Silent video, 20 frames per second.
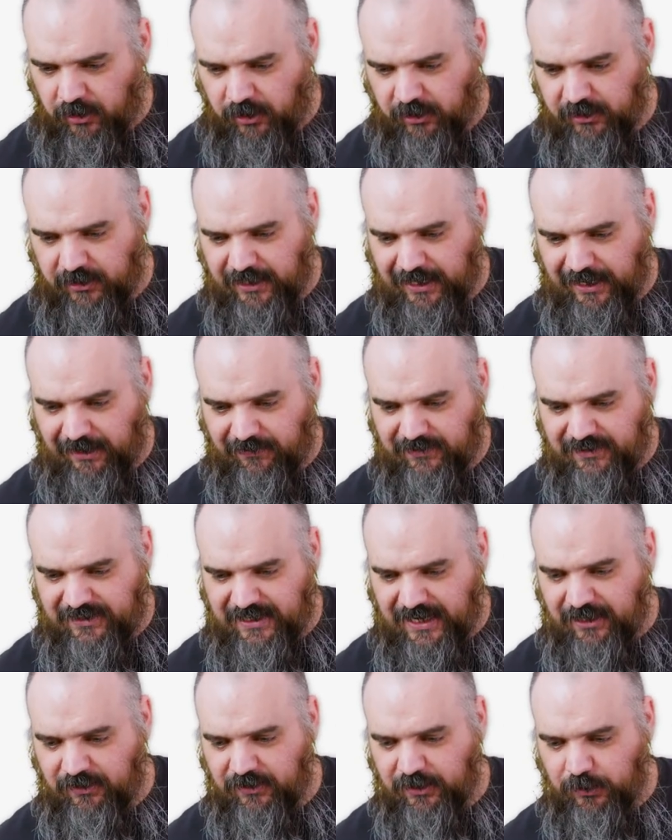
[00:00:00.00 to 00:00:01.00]
Uh, you can have
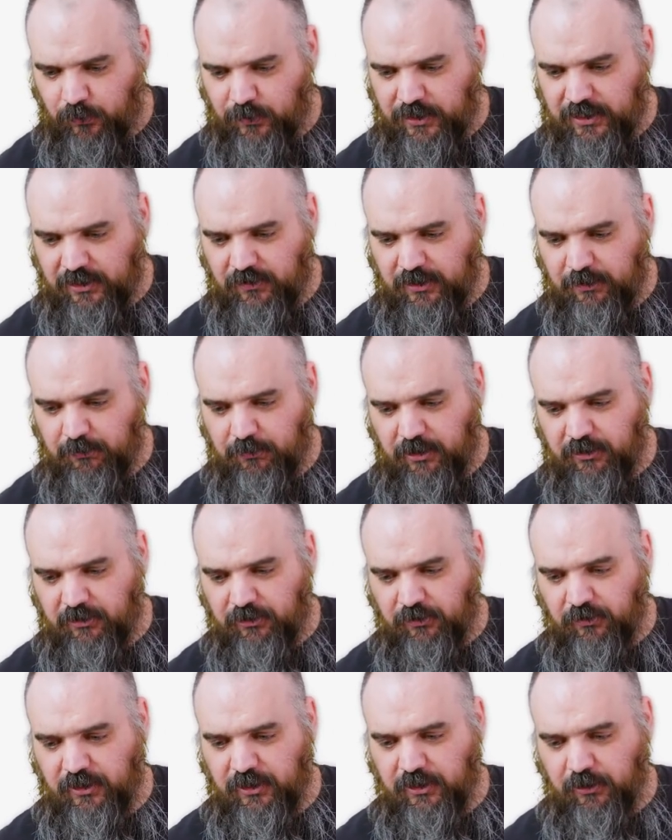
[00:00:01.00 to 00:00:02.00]
daily, weekly,
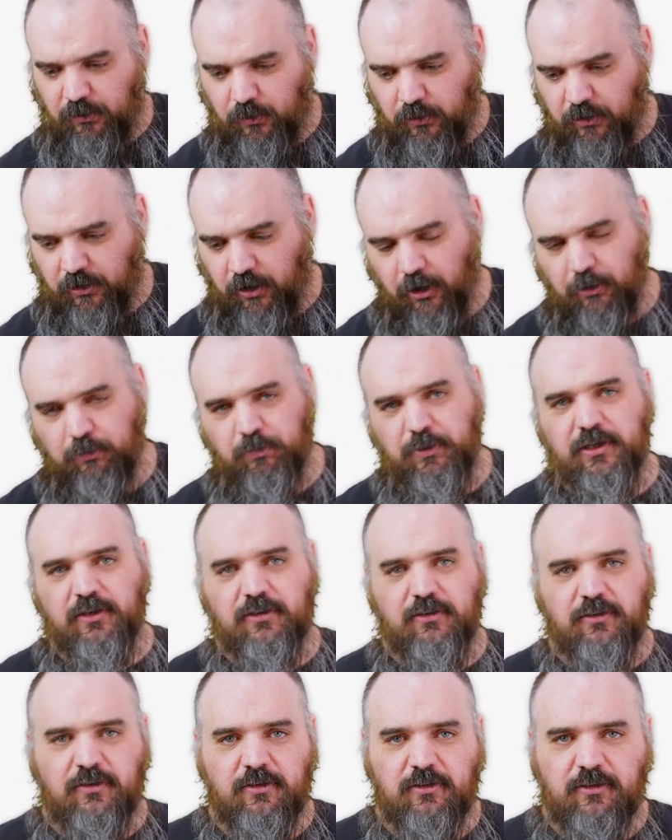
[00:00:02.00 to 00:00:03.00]
monthly, or
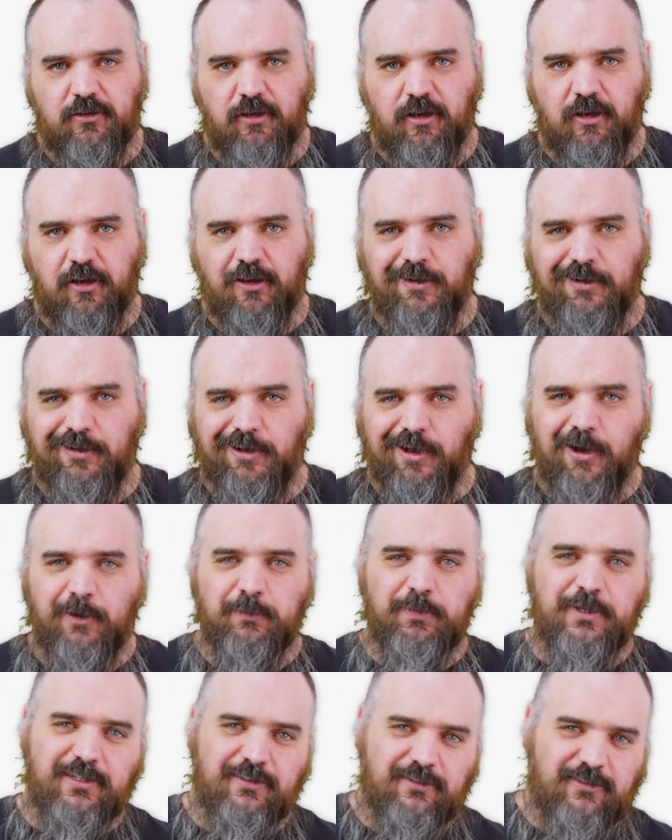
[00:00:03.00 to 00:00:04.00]
heartbeat. Uh,
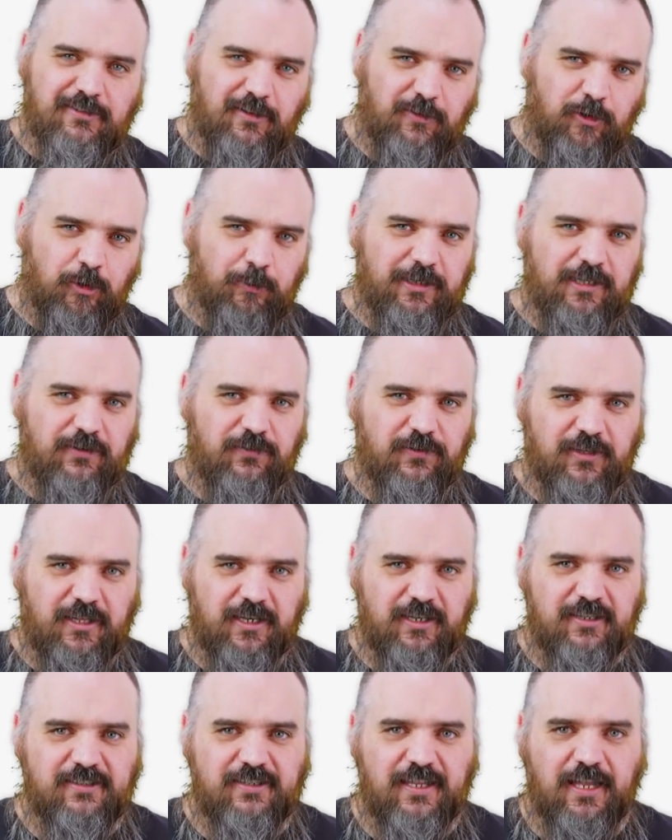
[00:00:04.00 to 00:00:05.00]
heartbeat's a little bit different
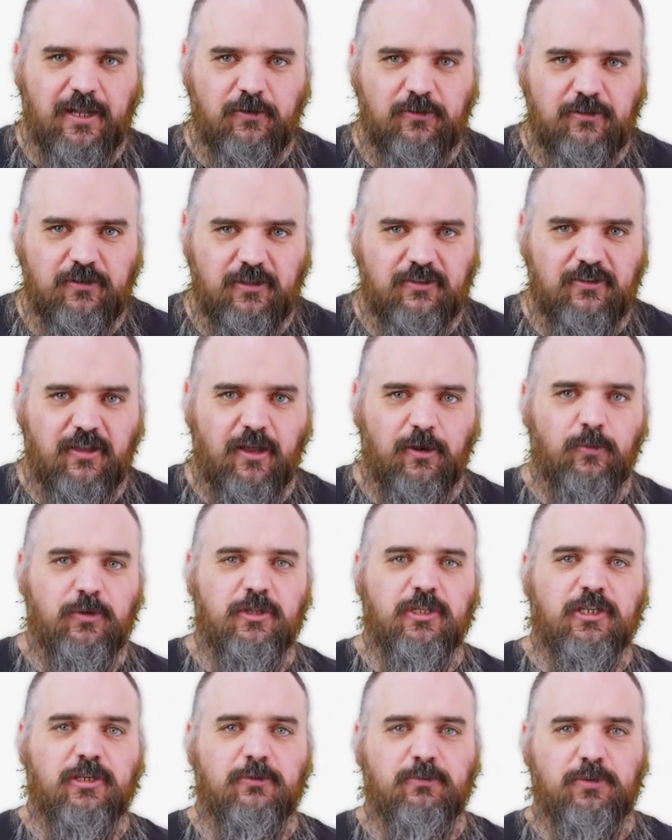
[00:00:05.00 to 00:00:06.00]
than it sounds. It's not
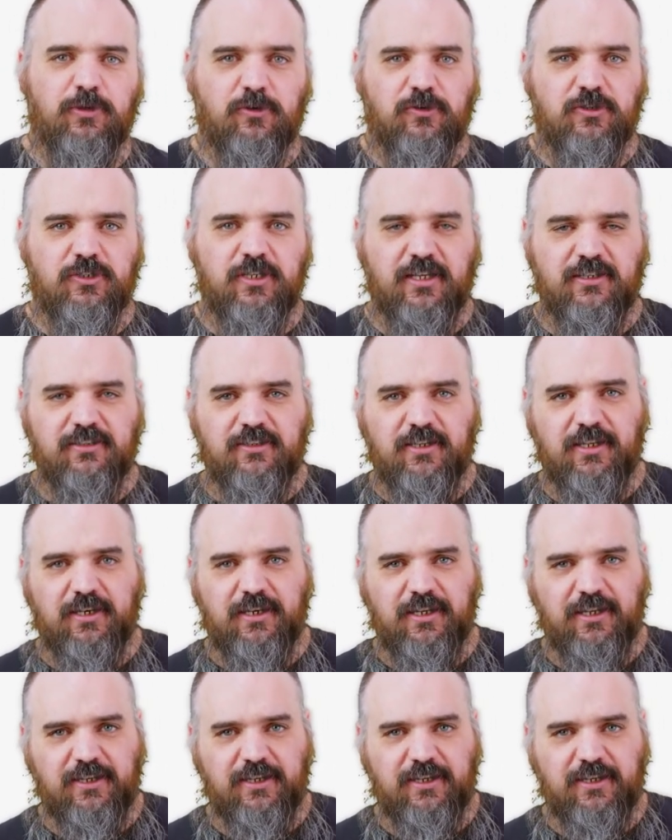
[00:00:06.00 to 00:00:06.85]
when the computer checks in.